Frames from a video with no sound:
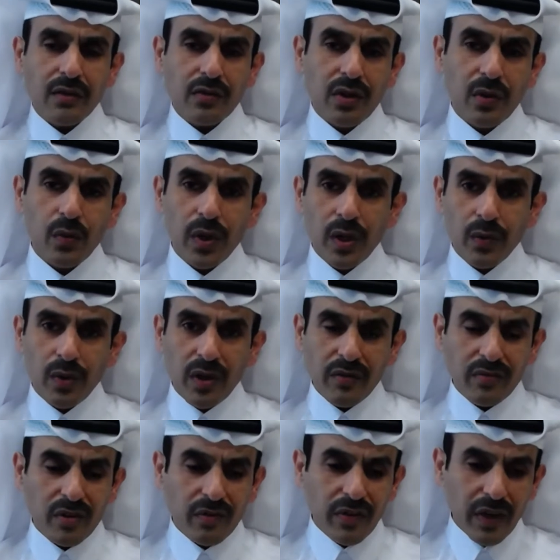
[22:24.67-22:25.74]
to the way we
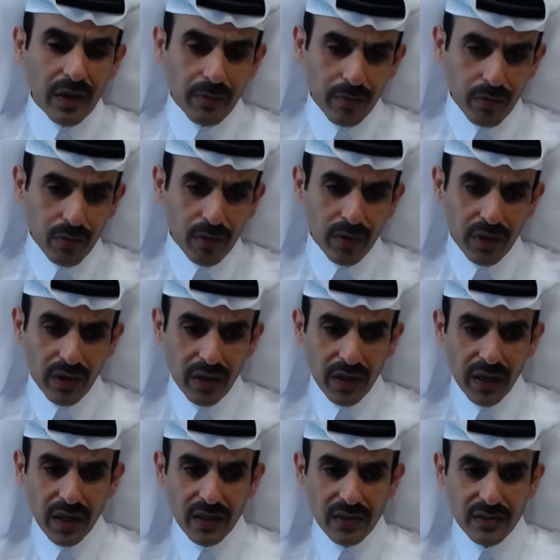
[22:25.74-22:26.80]
have developed the oil and
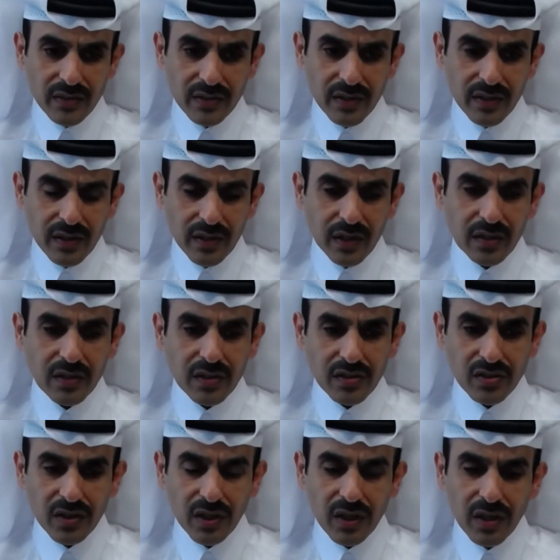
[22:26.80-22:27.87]
gas
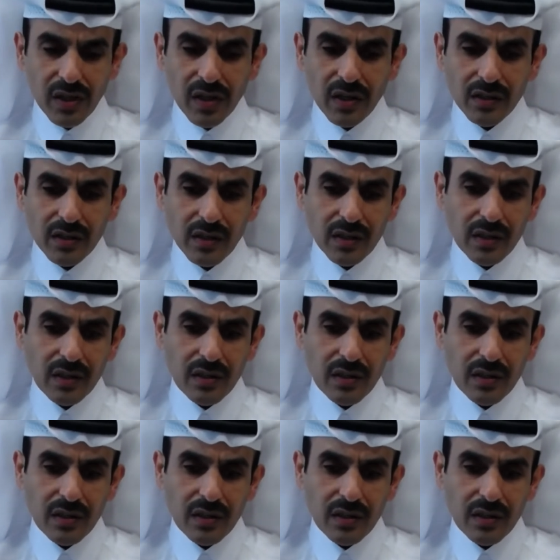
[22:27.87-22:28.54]
industry in Qatar,